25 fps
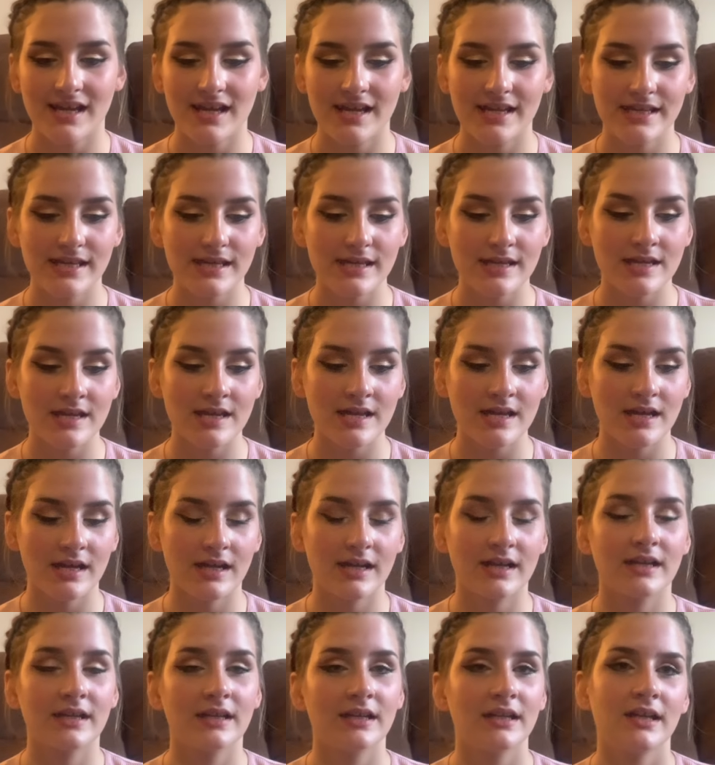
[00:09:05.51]
he
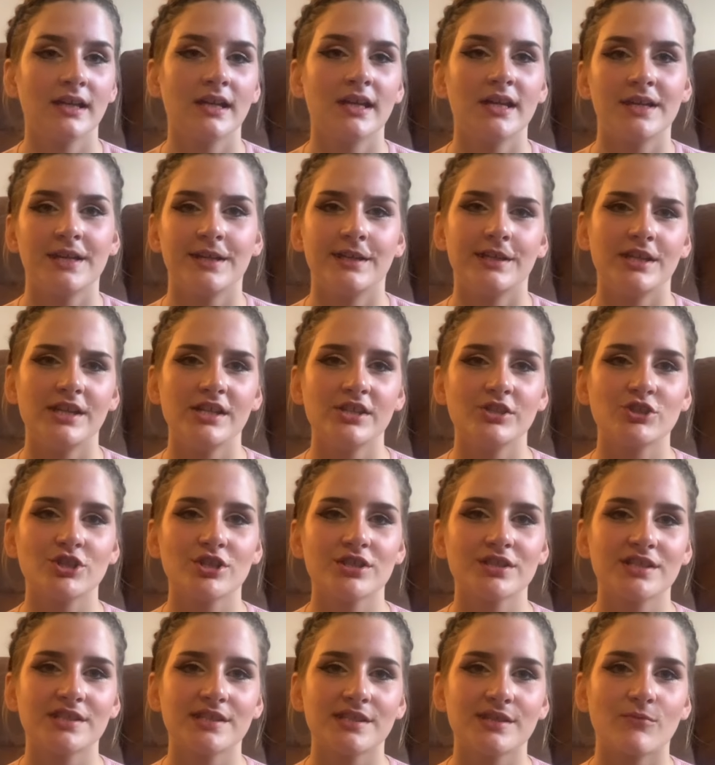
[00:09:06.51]
he
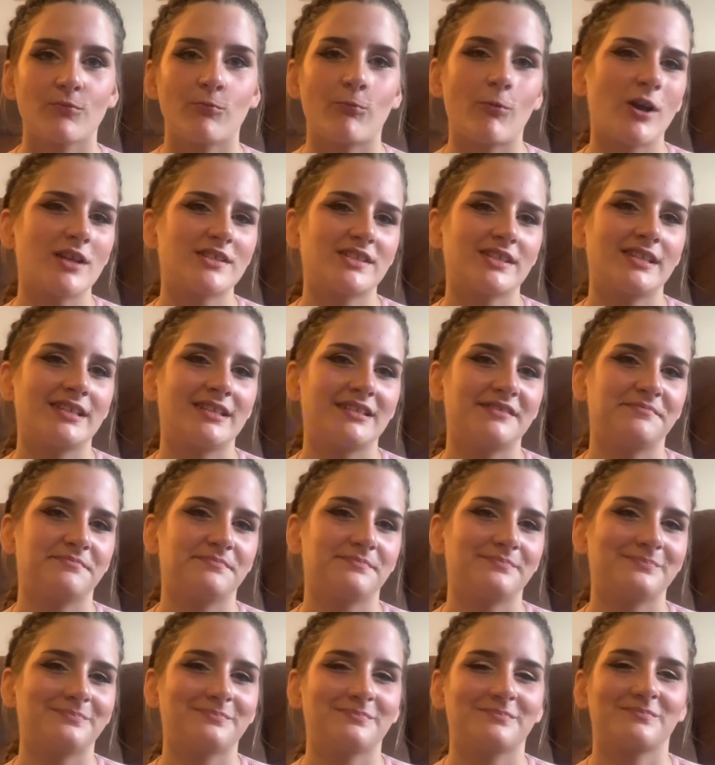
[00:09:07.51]
just wasn't
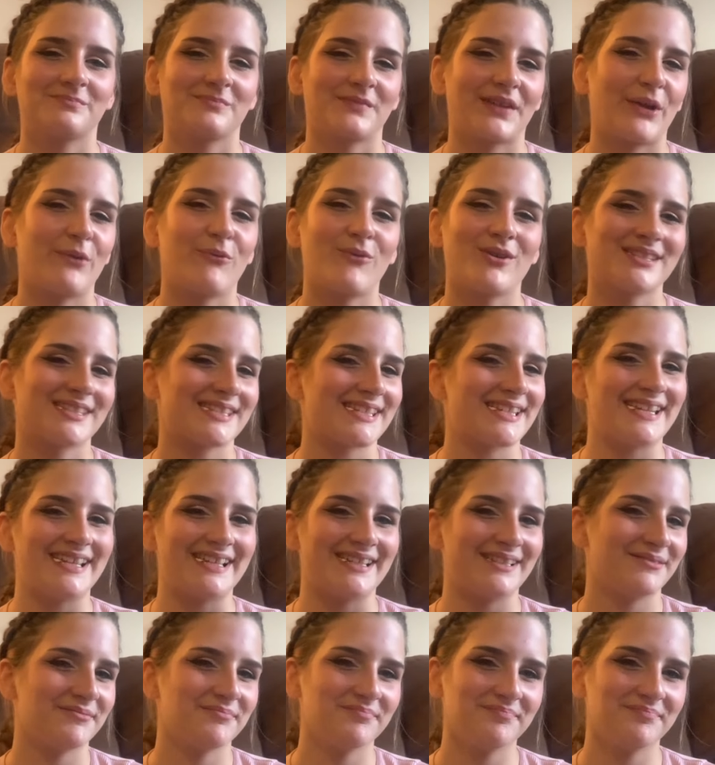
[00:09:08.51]
wasn't it